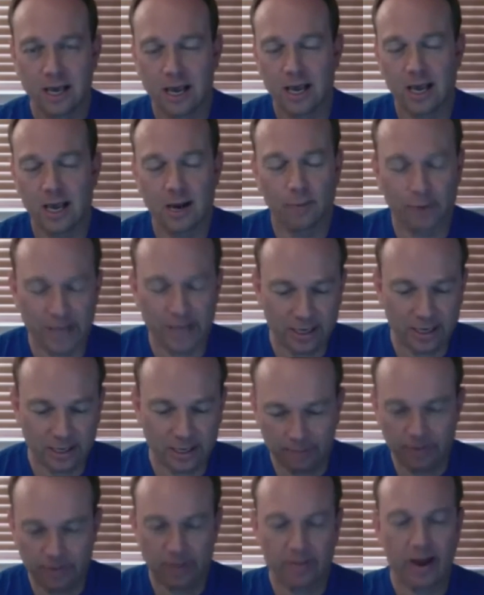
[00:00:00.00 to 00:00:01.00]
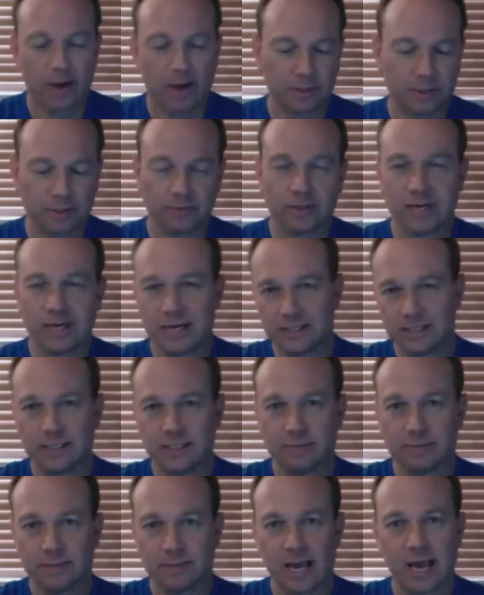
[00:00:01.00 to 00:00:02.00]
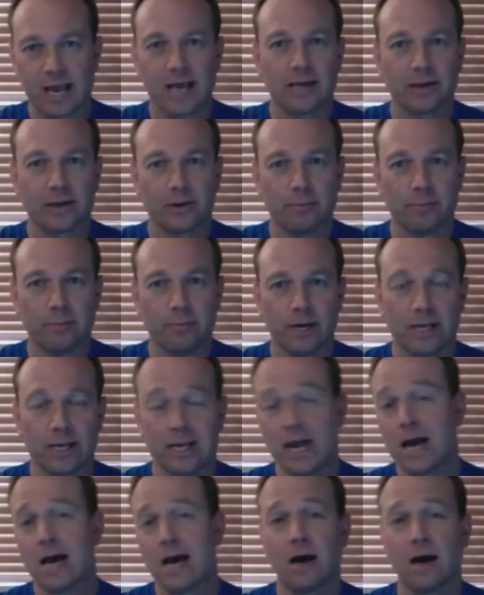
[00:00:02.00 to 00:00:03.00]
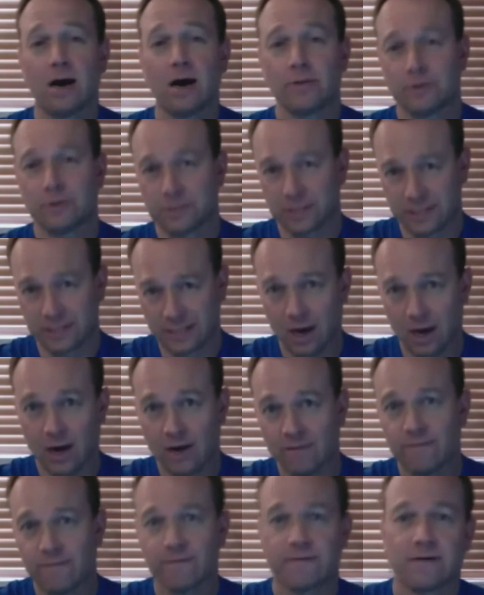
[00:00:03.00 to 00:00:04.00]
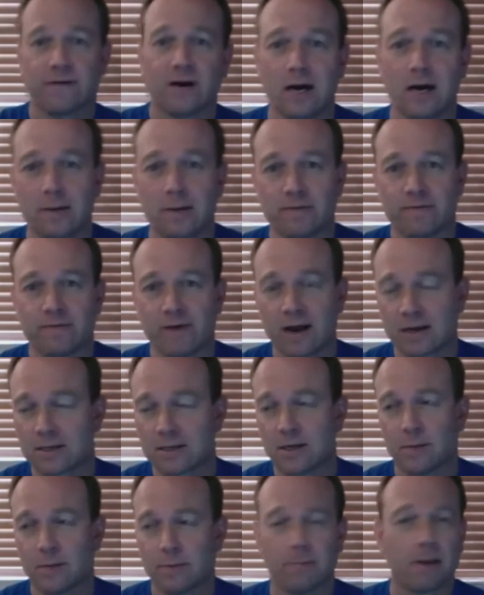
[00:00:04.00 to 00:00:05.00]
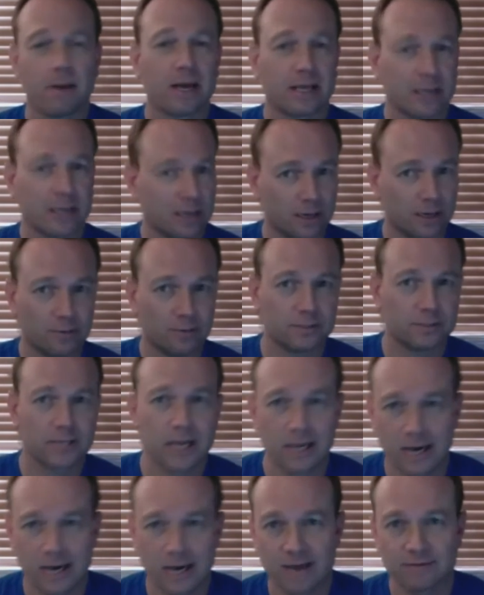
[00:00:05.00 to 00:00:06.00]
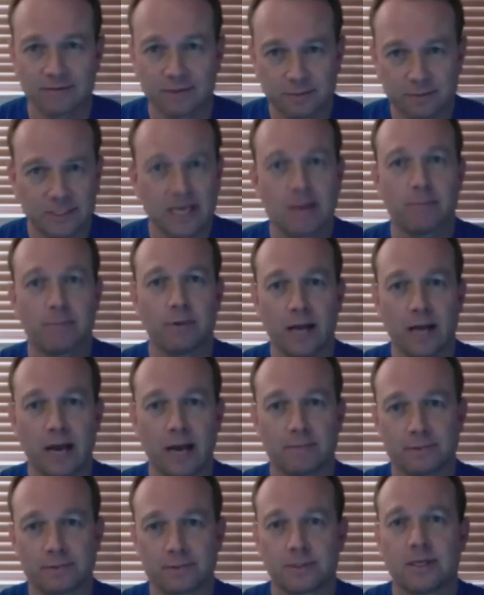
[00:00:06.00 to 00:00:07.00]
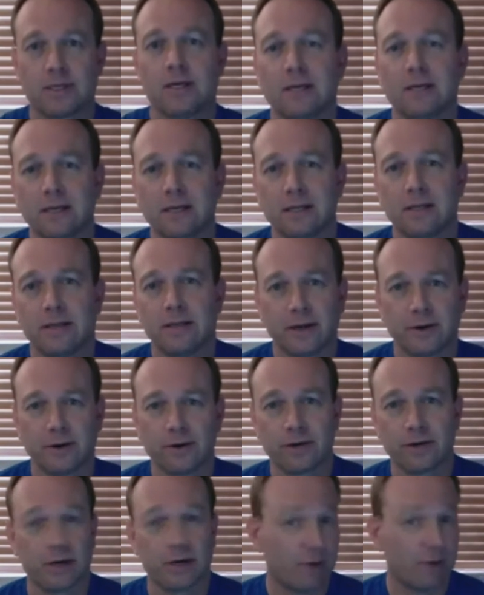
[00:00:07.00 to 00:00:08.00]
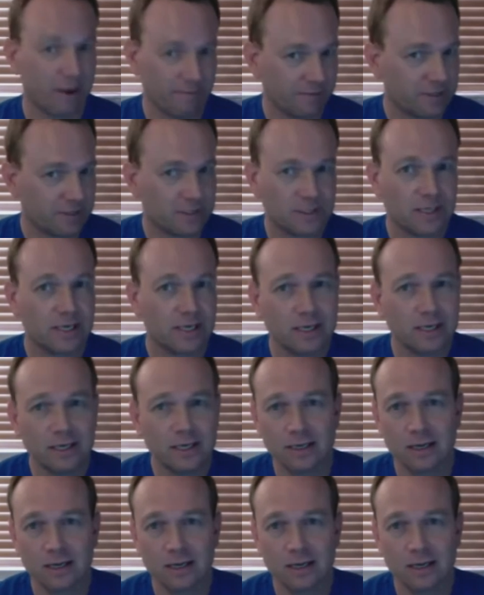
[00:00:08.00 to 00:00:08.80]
And we ended up on that one doing an HTTP handler. But yeah, other stuff. In fact, up on my GitHub side, I have some sample apps that are MVC.